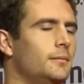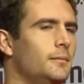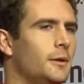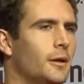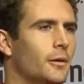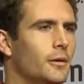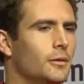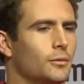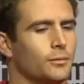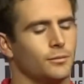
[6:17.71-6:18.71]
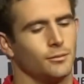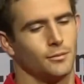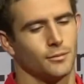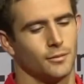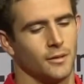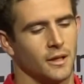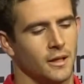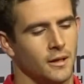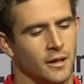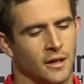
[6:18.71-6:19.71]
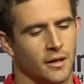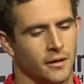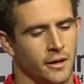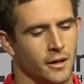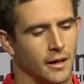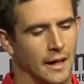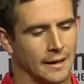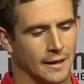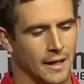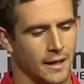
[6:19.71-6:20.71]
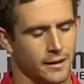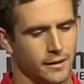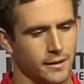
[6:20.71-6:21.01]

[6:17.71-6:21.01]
You know, he doesn't lack that.